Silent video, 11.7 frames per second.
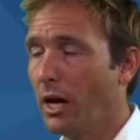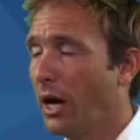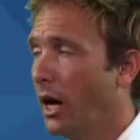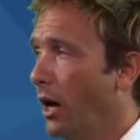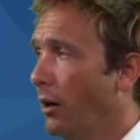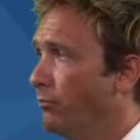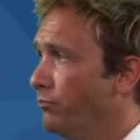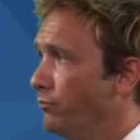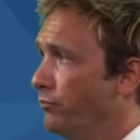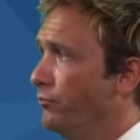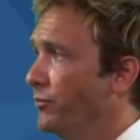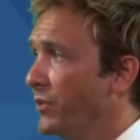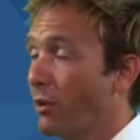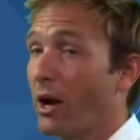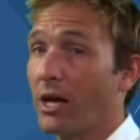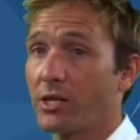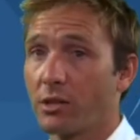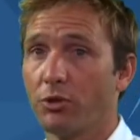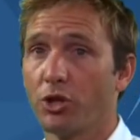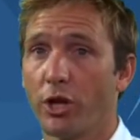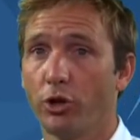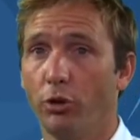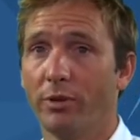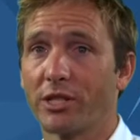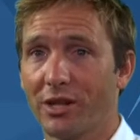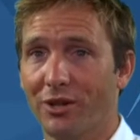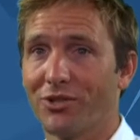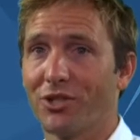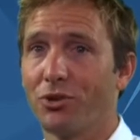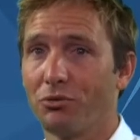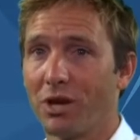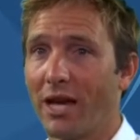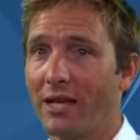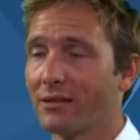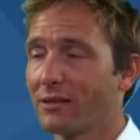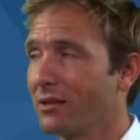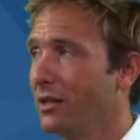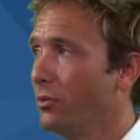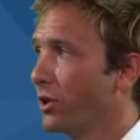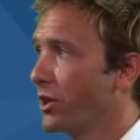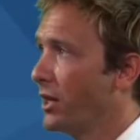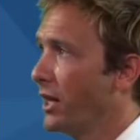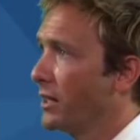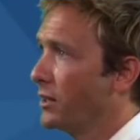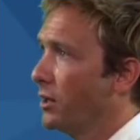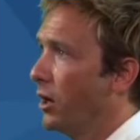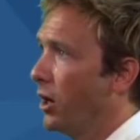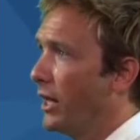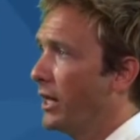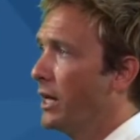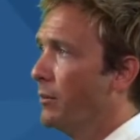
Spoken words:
There are some ginormous cells that you can see with a naked eye,